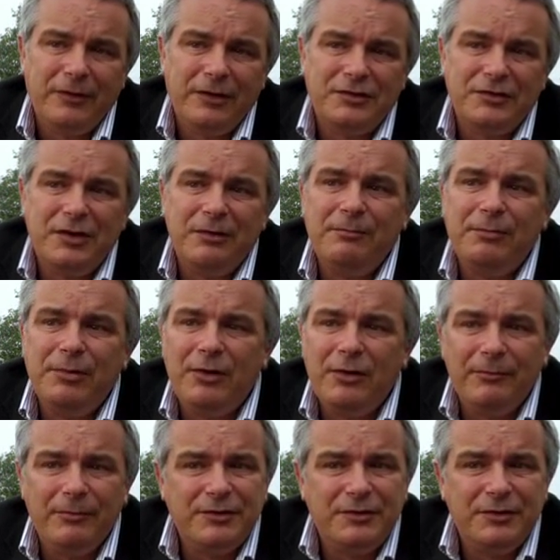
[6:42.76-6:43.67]
Some
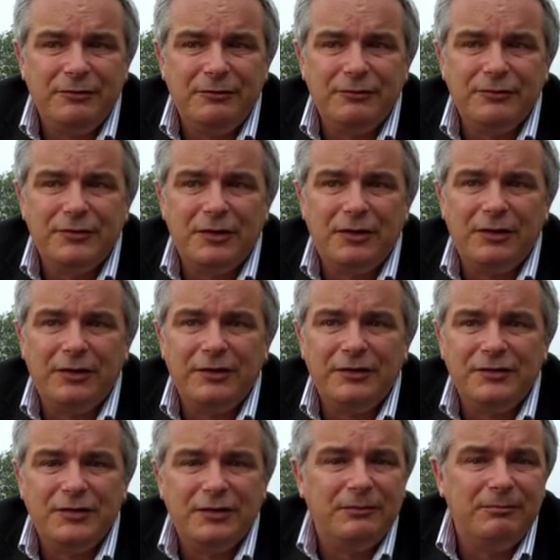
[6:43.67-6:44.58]
plant materials are
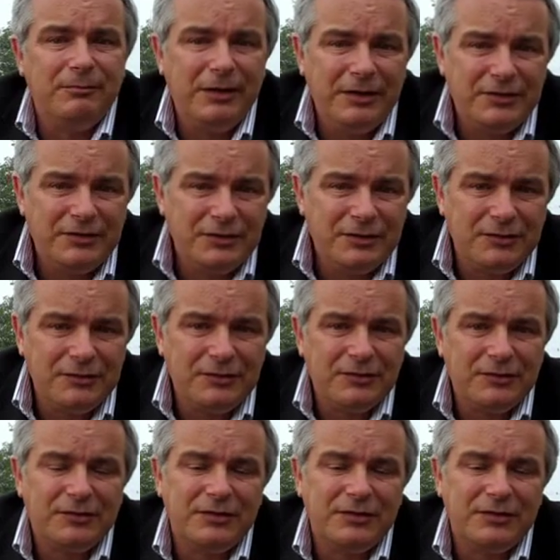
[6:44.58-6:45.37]
considered medicines,